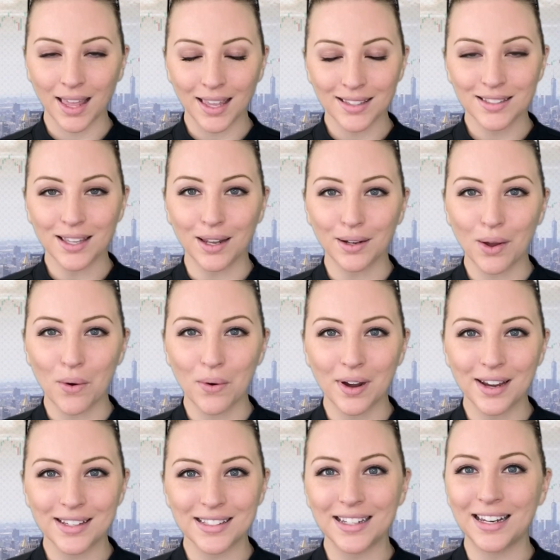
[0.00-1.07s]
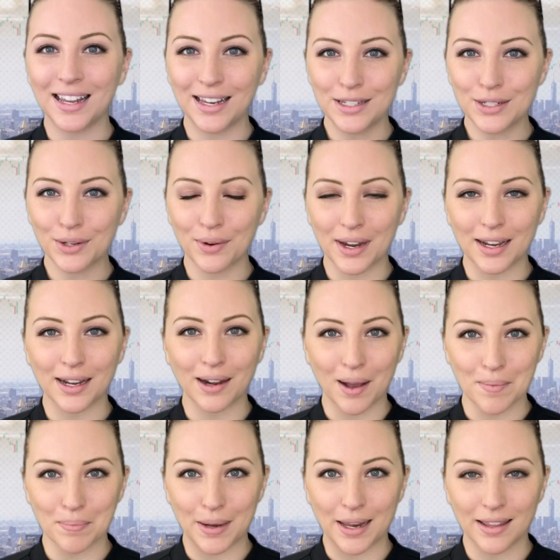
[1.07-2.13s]
Suncor is an integrated
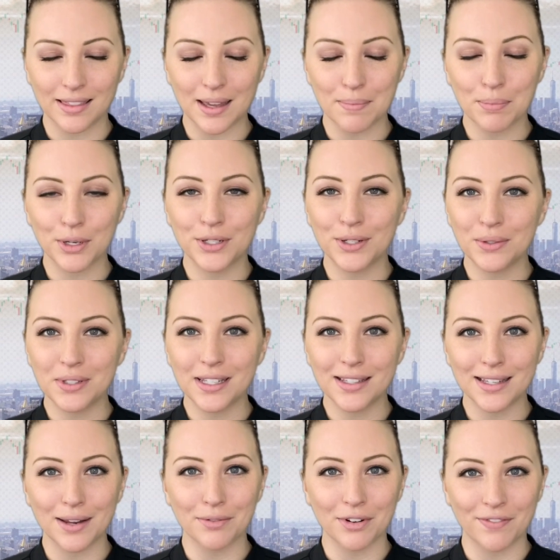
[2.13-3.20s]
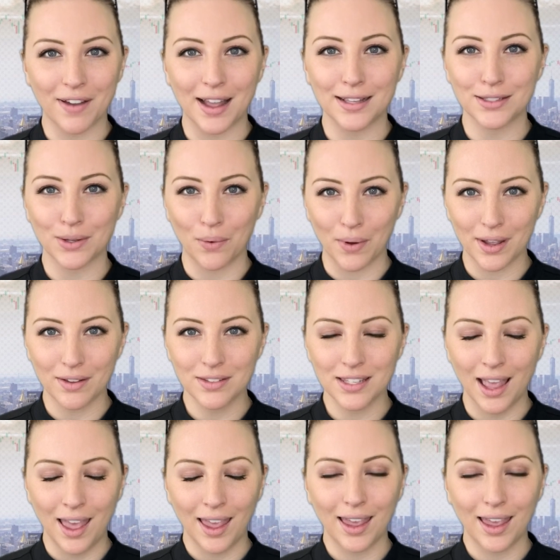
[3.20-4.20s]
company that produces and refines oils